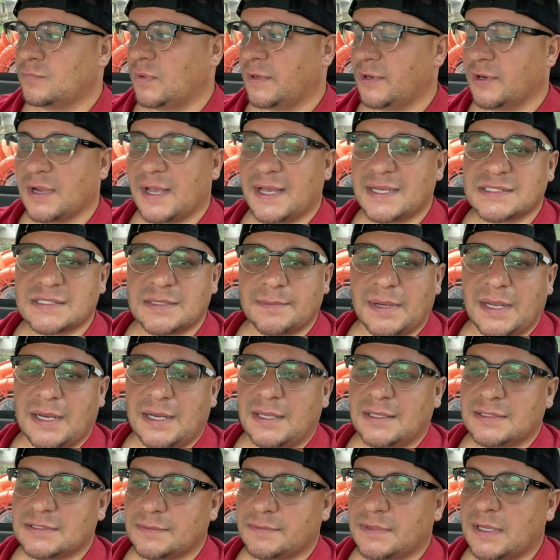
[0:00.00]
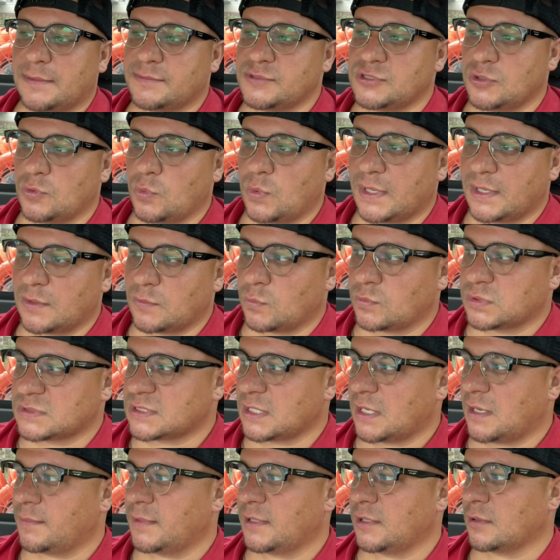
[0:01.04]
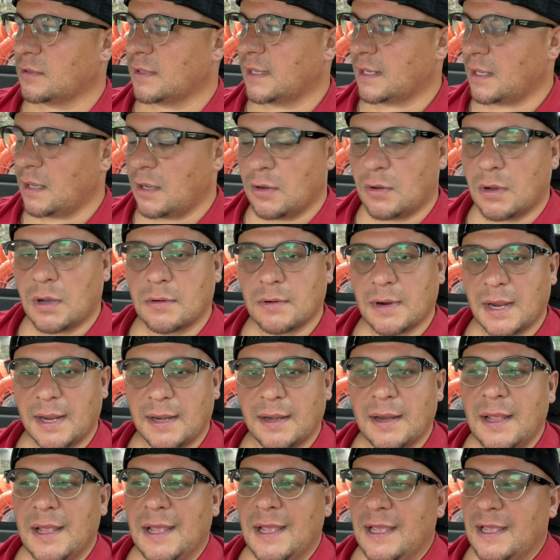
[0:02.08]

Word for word: when you're estimating sometimes you win some and you're like oh all right